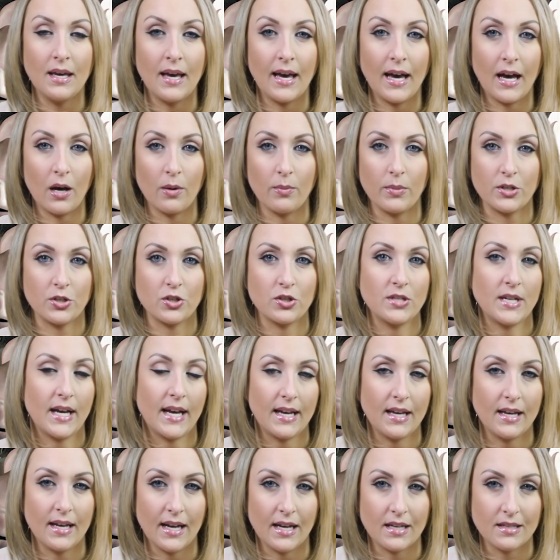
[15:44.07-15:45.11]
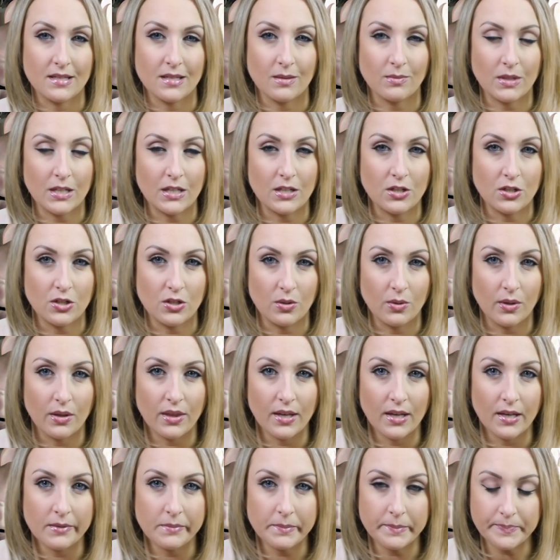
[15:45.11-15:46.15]
how much diet had something to do with
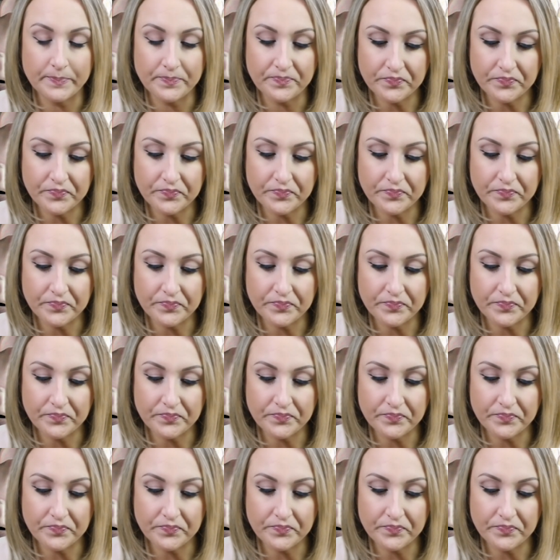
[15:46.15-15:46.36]
it,